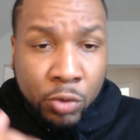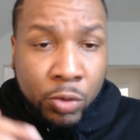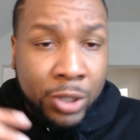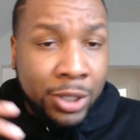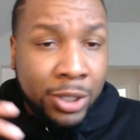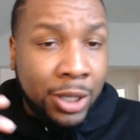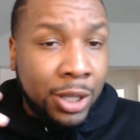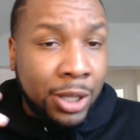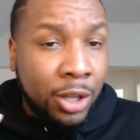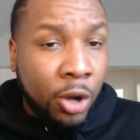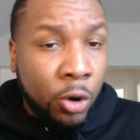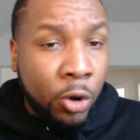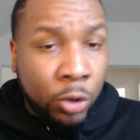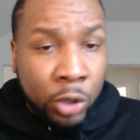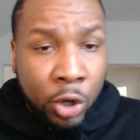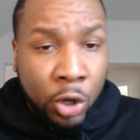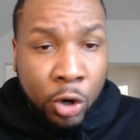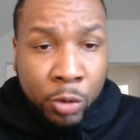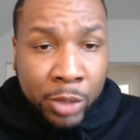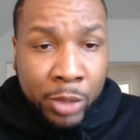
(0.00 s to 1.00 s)
Once again, the
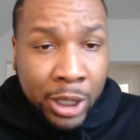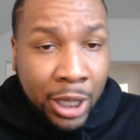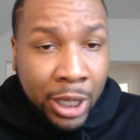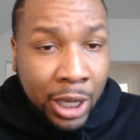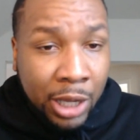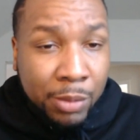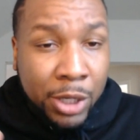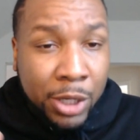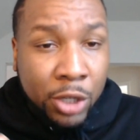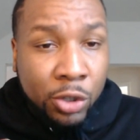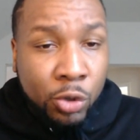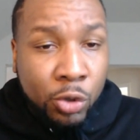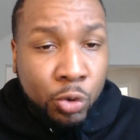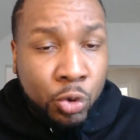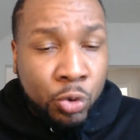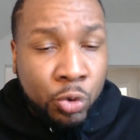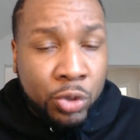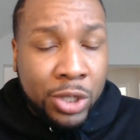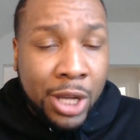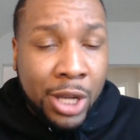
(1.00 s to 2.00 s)
Oklahoma game and a
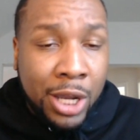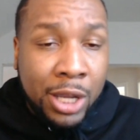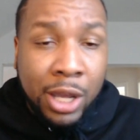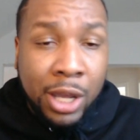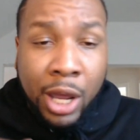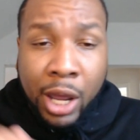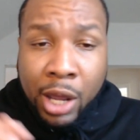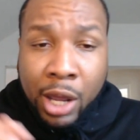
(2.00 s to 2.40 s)
neutral site.